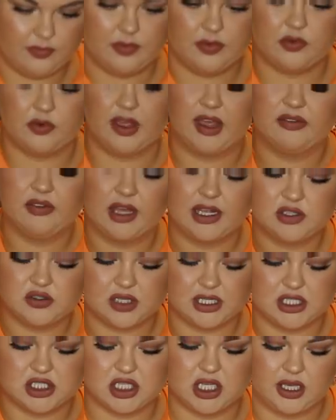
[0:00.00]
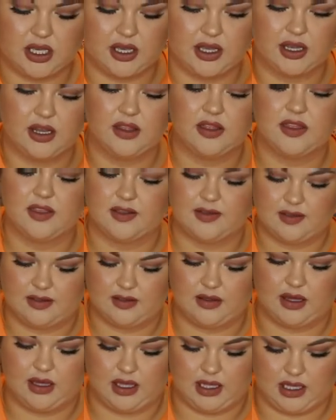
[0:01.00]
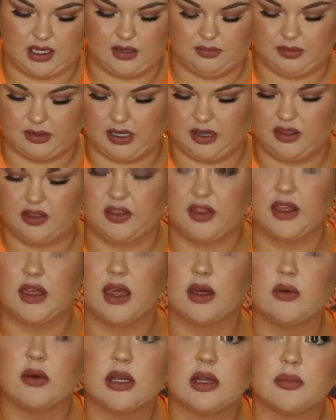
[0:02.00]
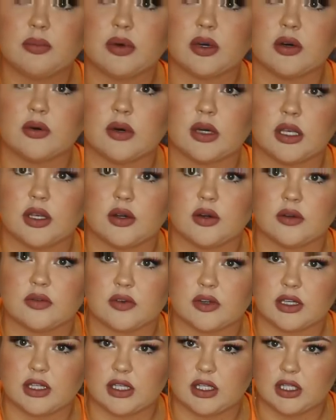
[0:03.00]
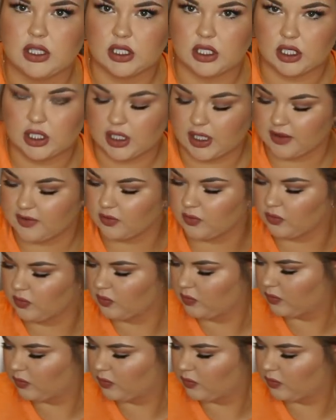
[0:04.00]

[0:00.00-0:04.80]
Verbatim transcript: So I have a hydrangea on this side, but I think I want to put one over here as